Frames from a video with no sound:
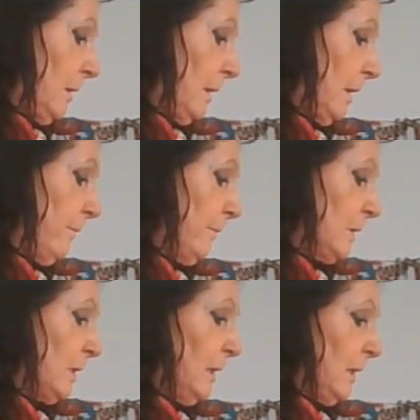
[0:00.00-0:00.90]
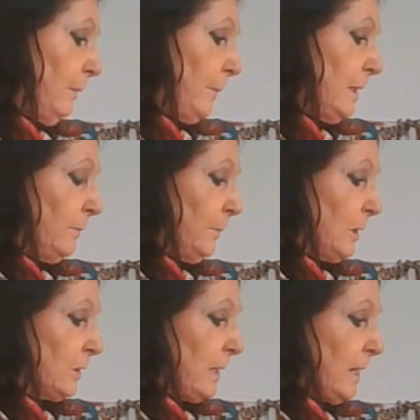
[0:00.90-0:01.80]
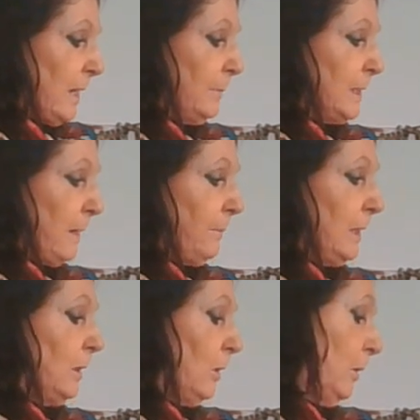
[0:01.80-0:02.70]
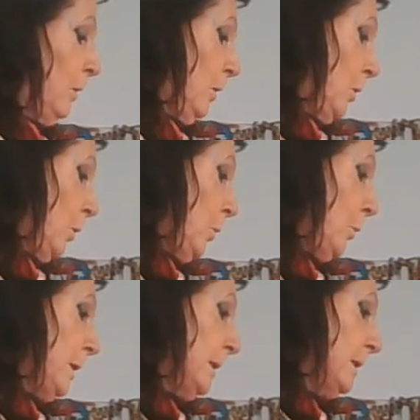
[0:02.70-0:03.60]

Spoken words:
canvas a little bit, because I am dabbing quite